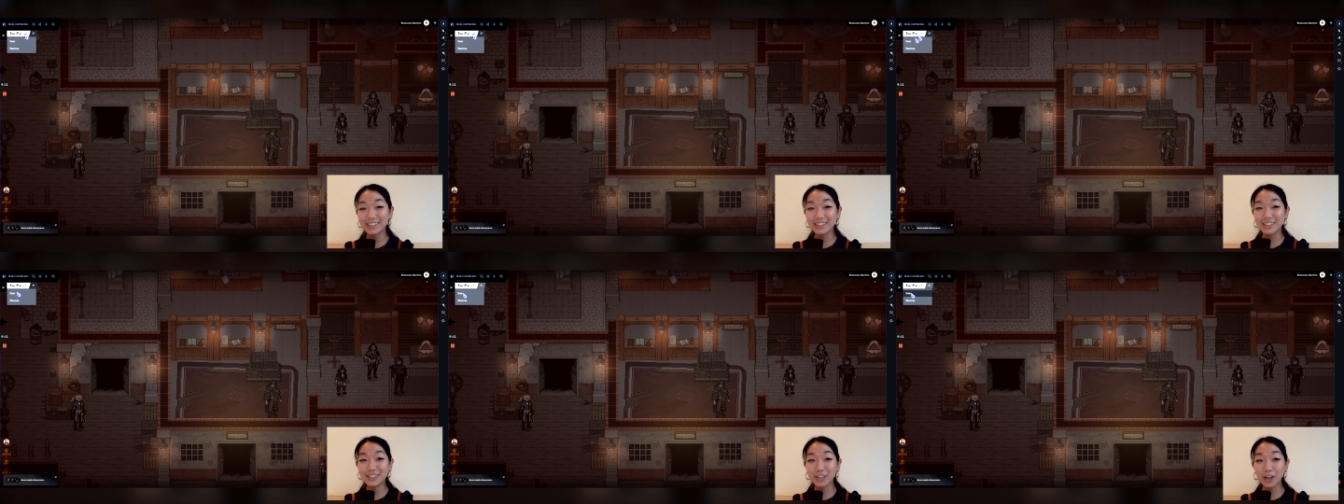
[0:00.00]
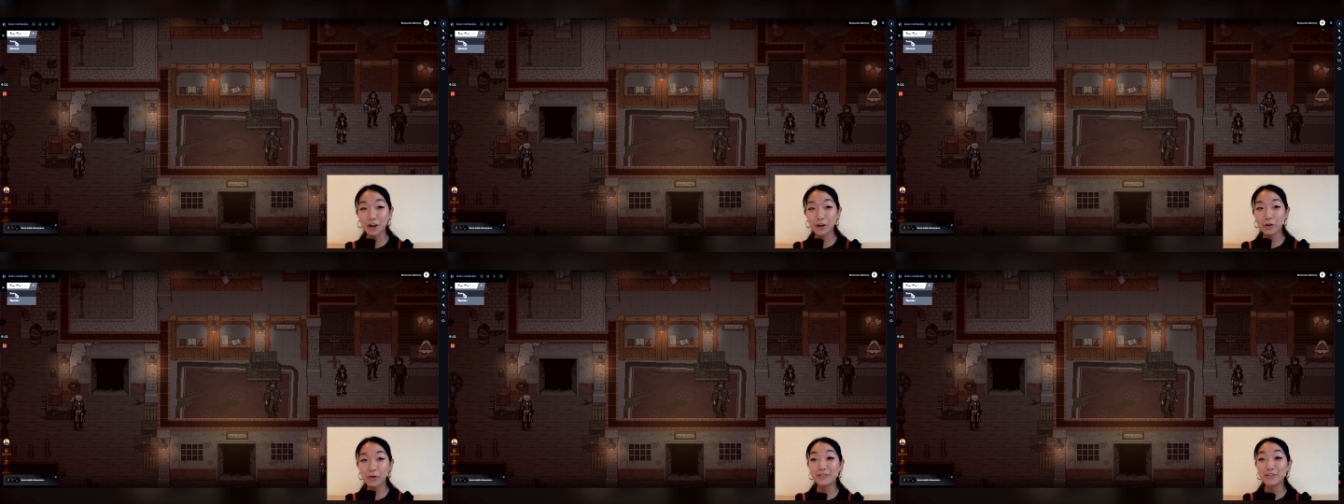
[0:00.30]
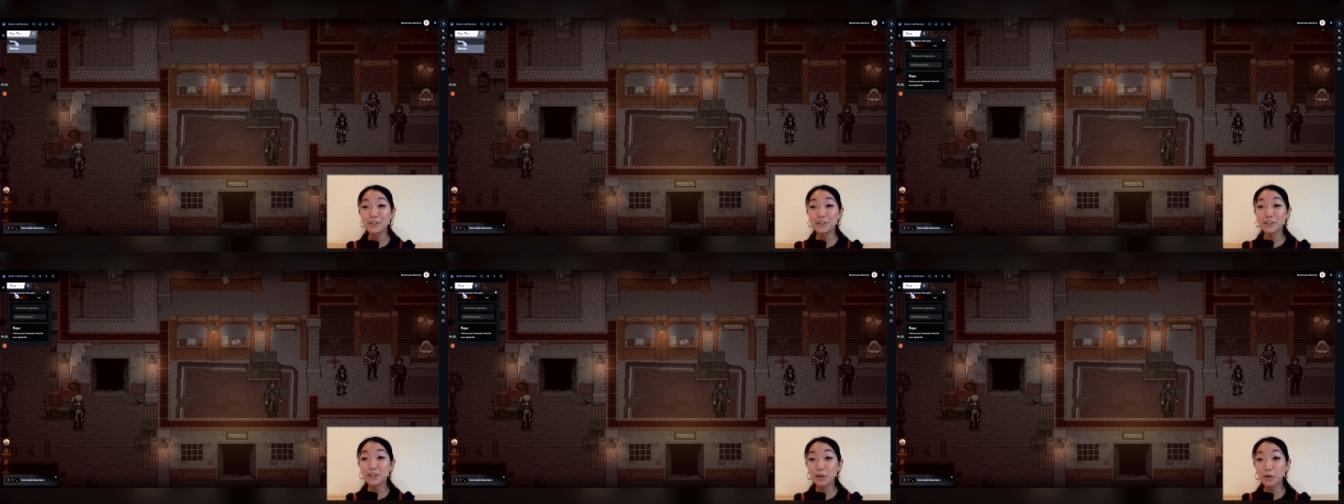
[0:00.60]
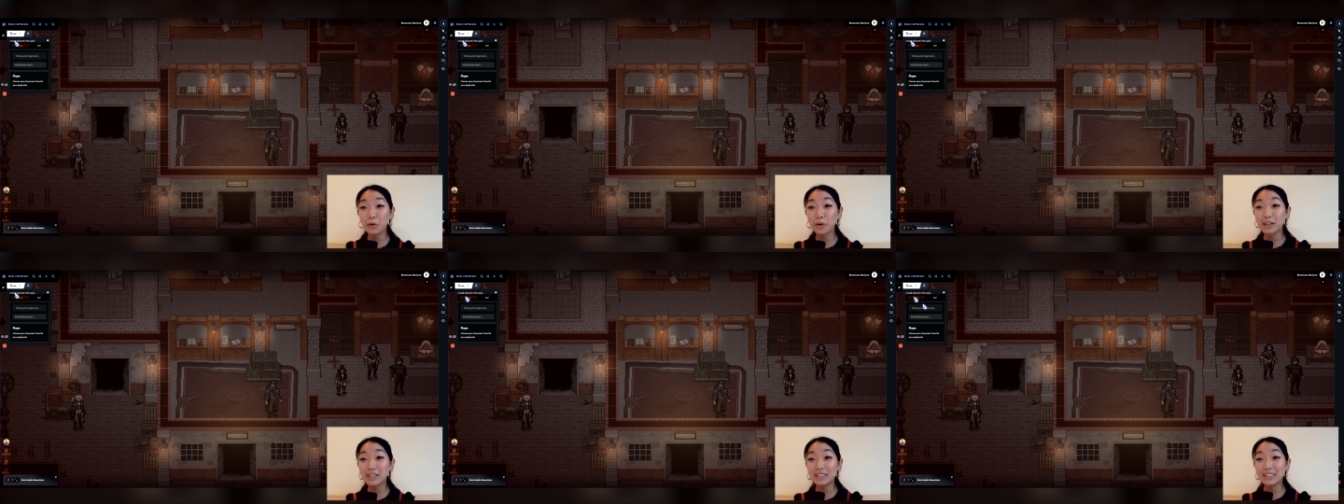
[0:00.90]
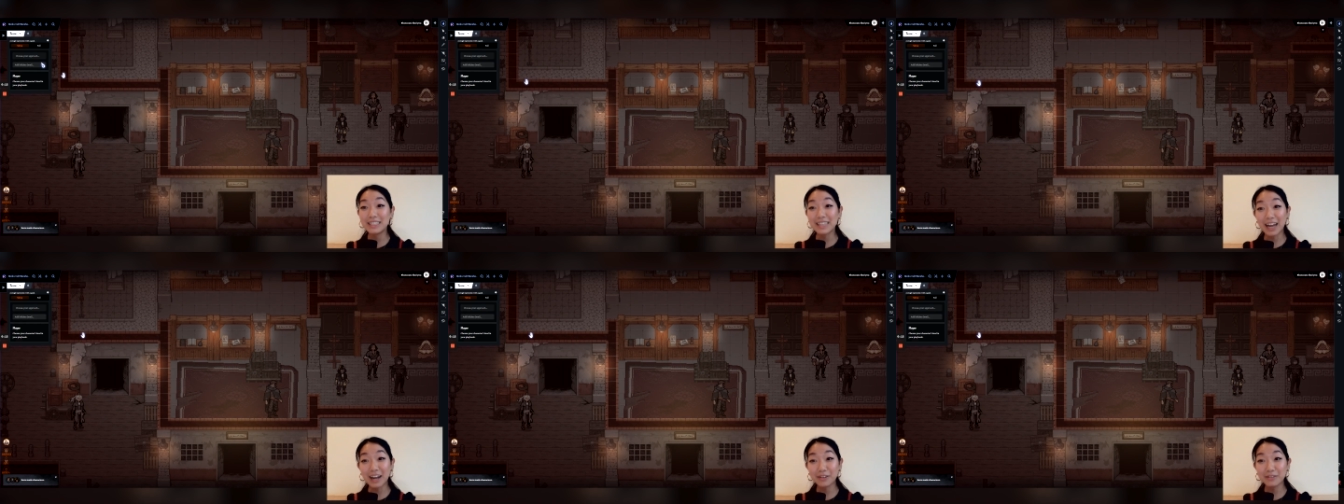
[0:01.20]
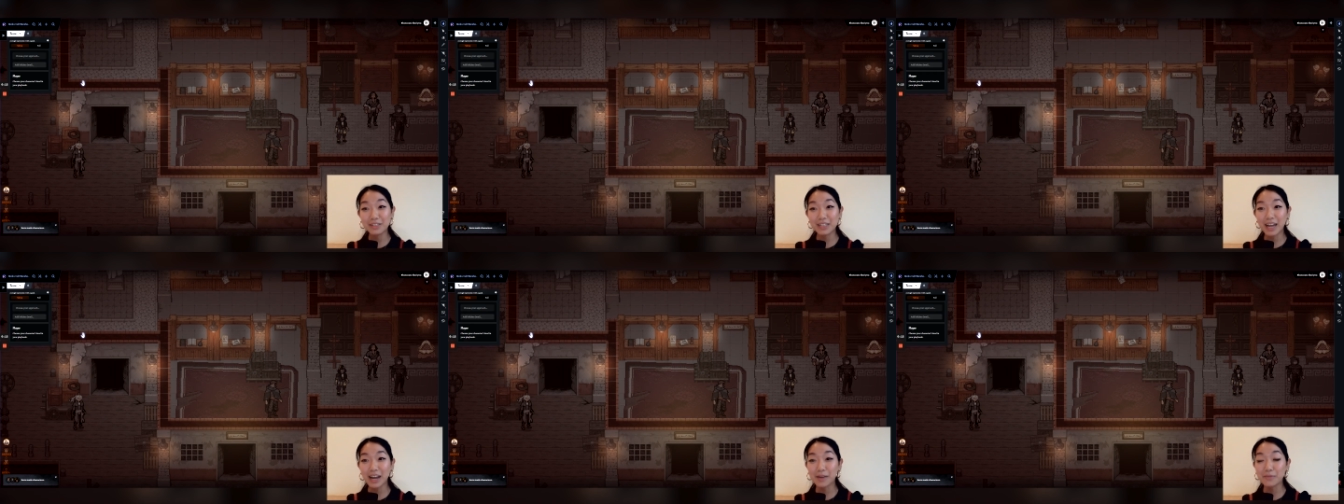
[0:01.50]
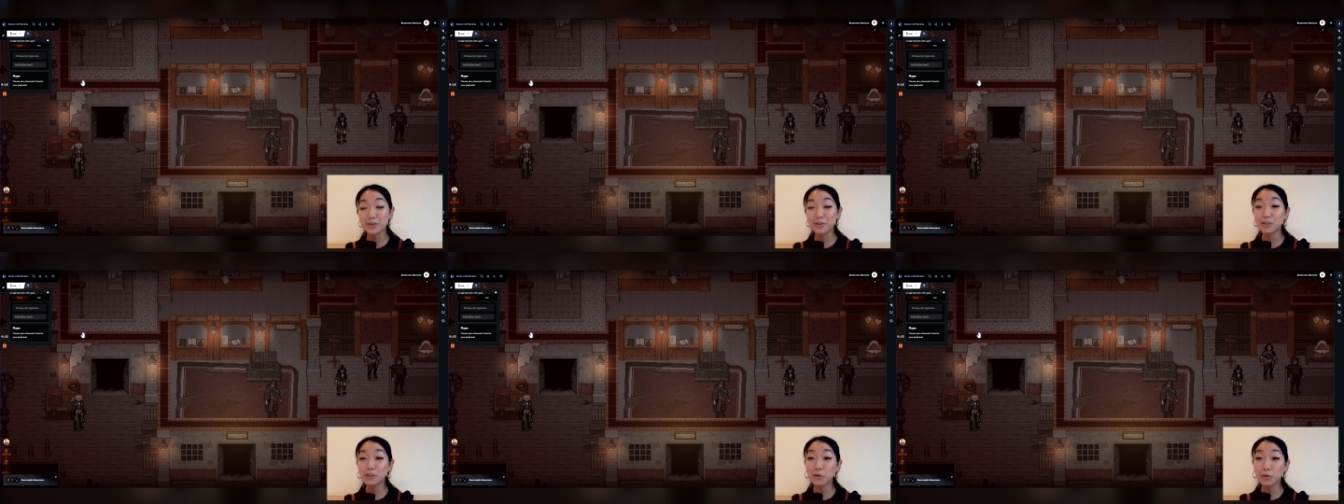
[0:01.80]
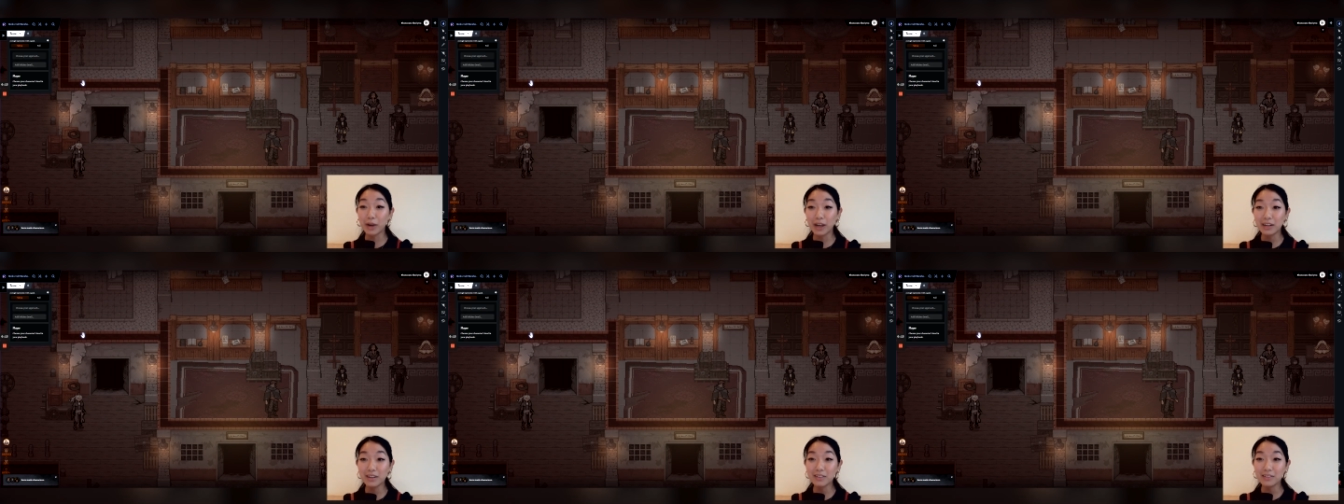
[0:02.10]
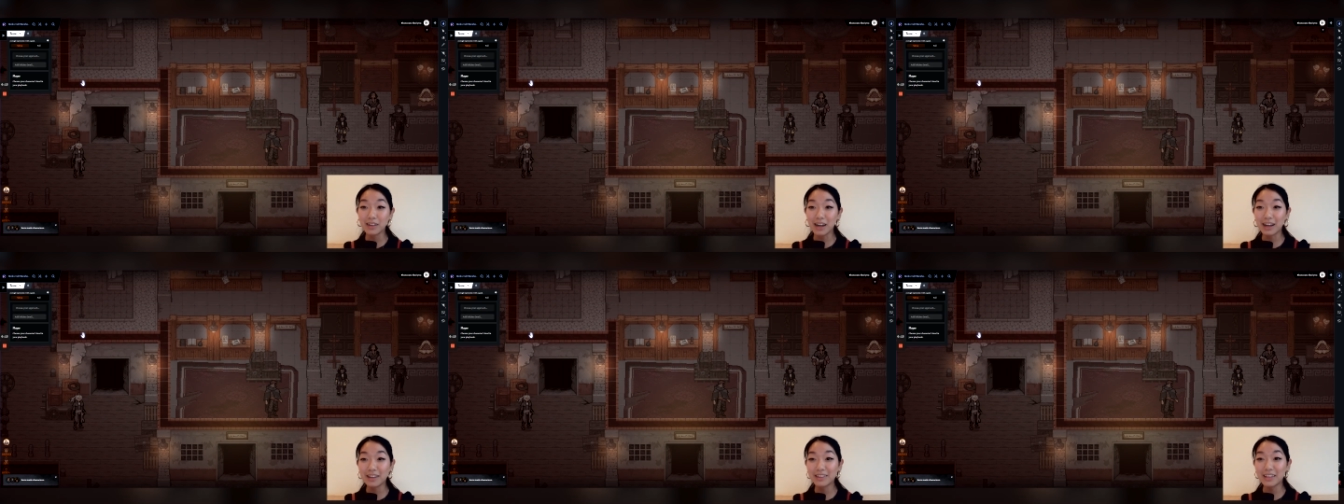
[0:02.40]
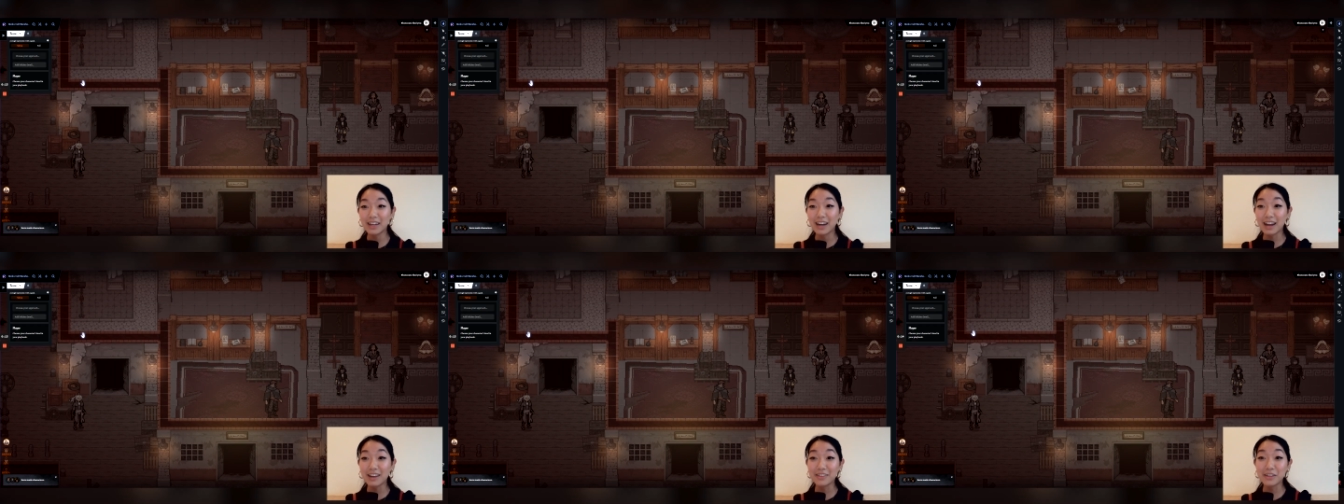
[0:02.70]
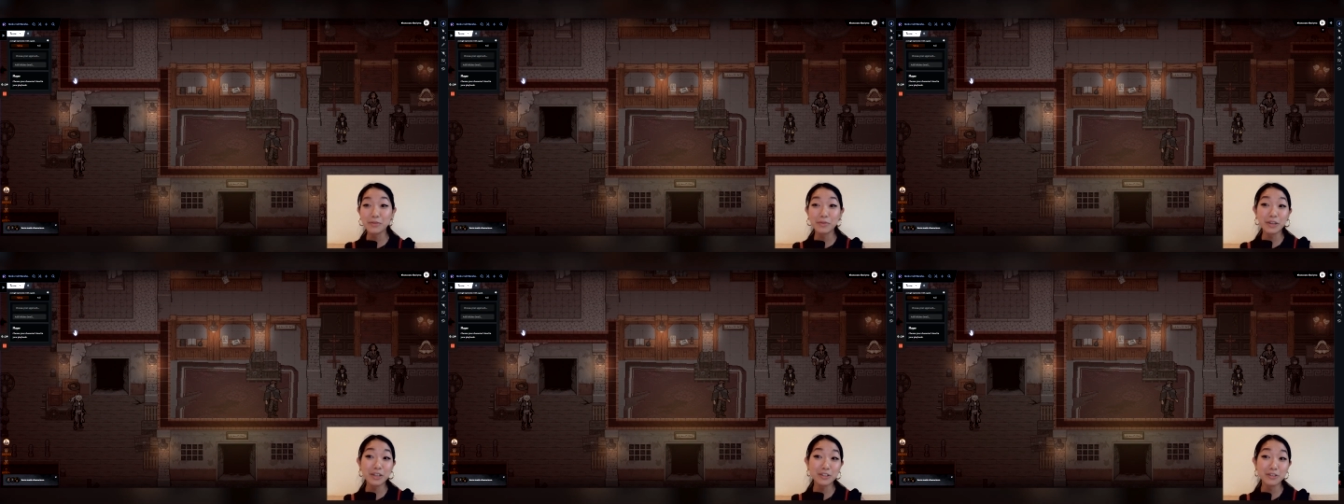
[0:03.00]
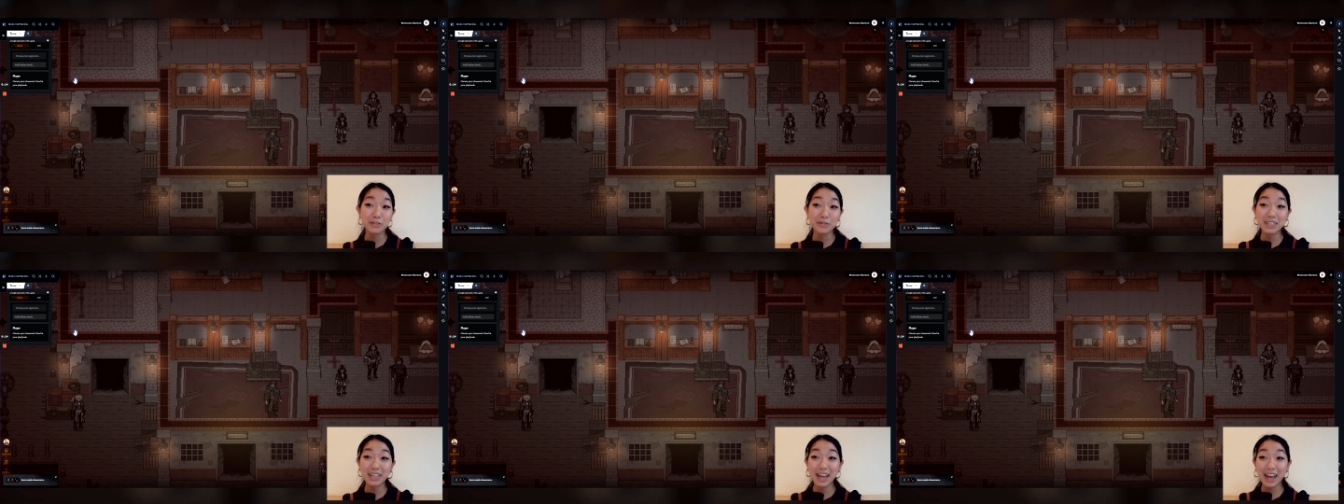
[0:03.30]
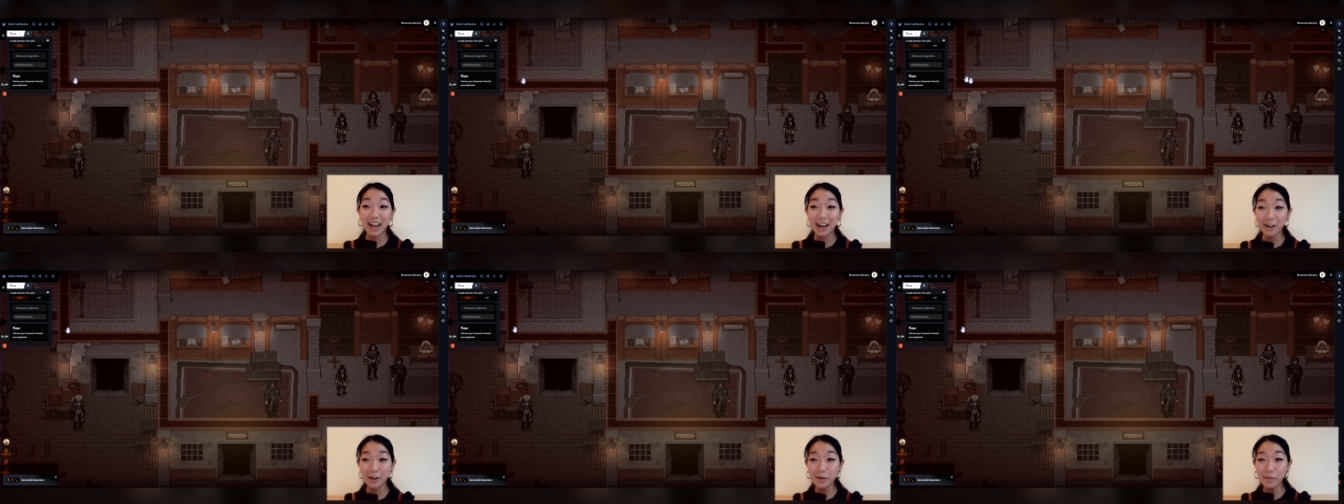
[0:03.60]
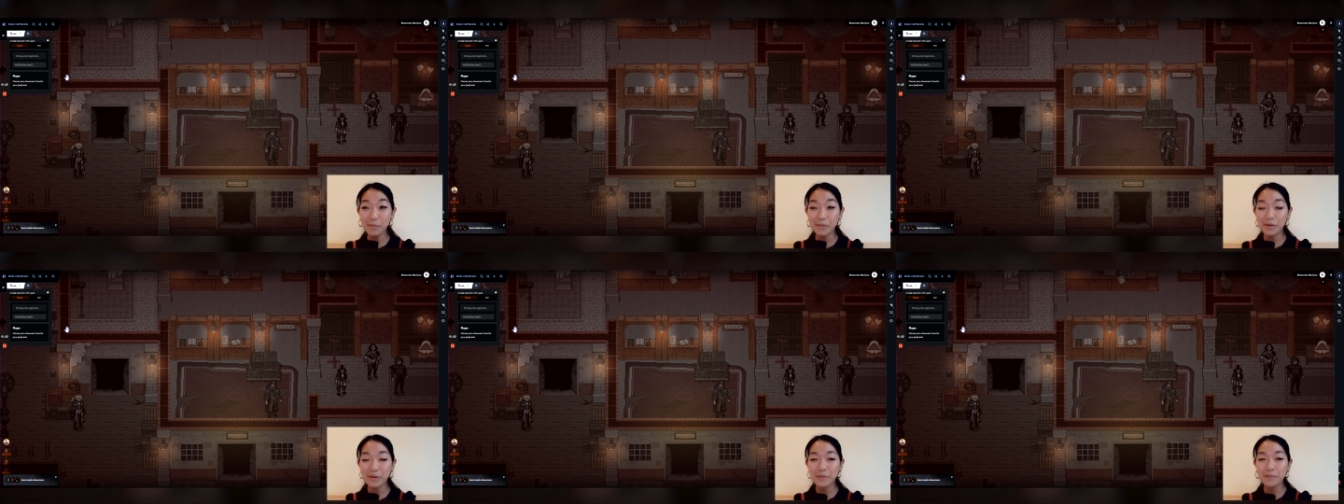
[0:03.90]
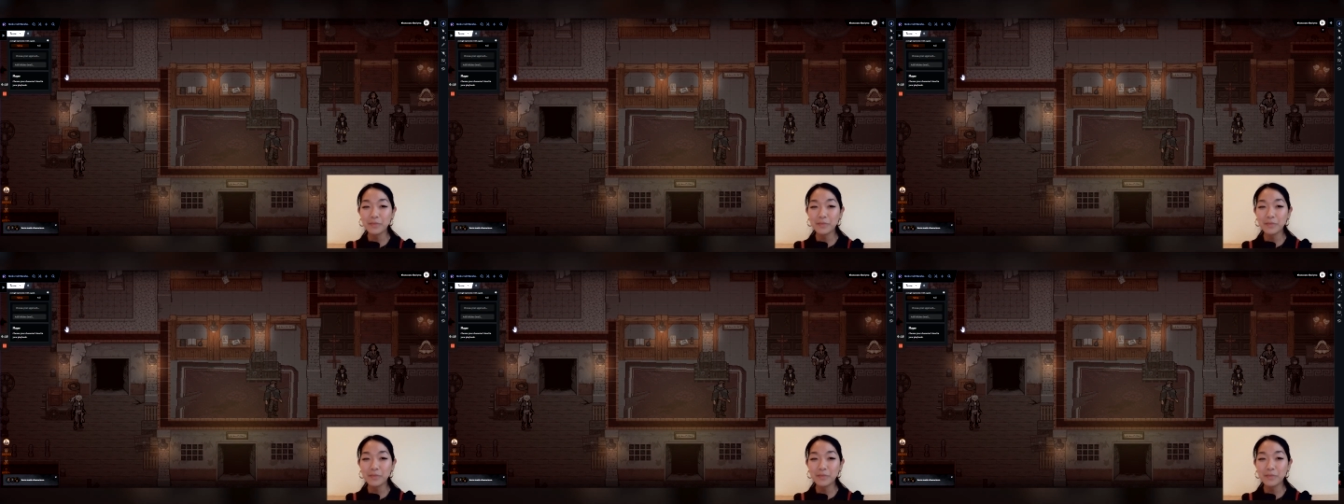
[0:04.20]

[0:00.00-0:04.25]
so for score and downtime, there's quite a lot that I think we can do to help.